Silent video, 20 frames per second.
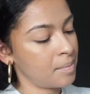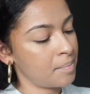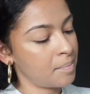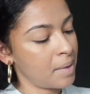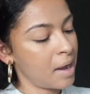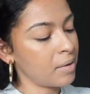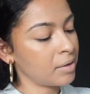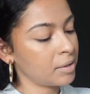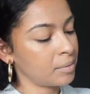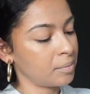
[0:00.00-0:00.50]

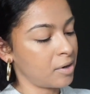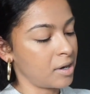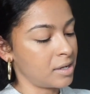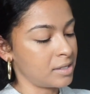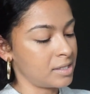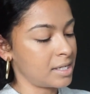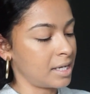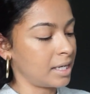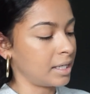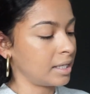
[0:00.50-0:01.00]
powder
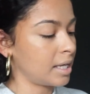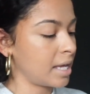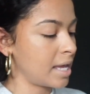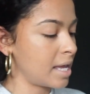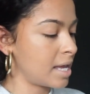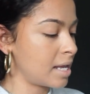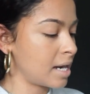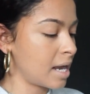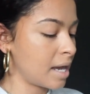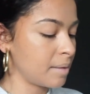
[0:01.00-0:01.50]
bronzing,
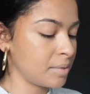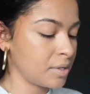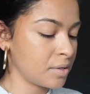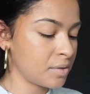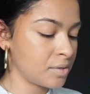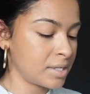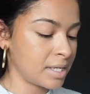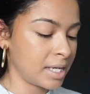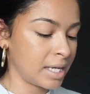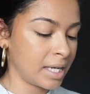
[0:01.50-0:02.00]
and I'm
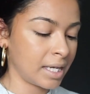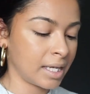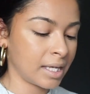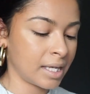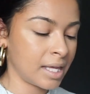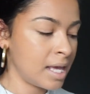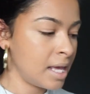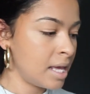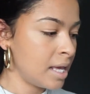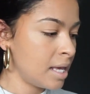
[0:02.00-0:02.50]

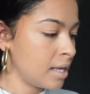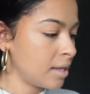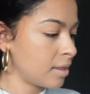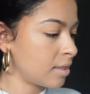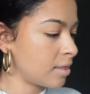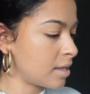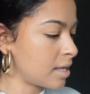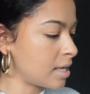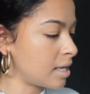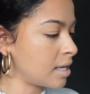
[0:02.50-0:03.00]
using
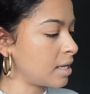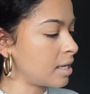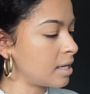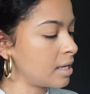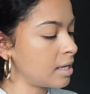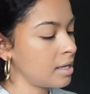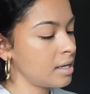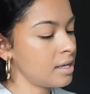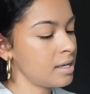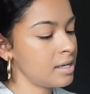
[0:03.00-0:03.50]

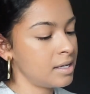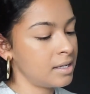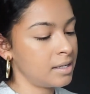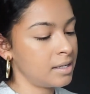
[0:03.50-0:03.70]
the